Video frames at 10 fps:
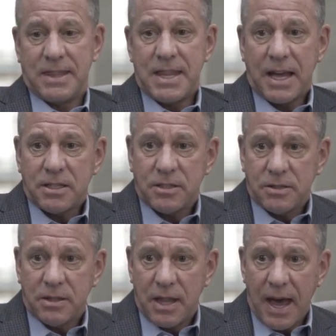
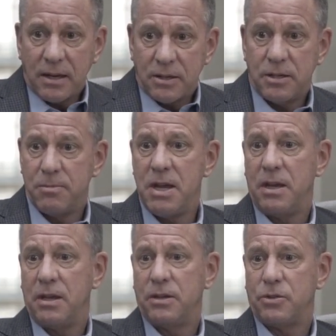that to
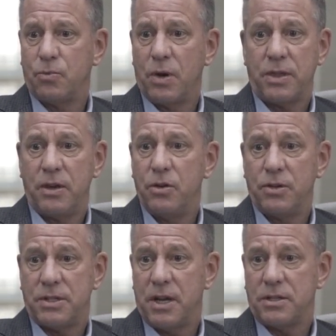me is what they do.
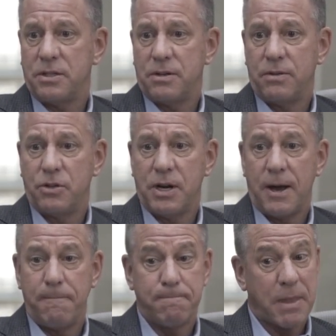It's the essence of their
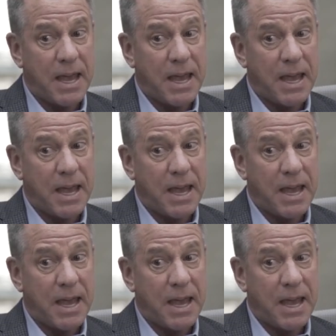job.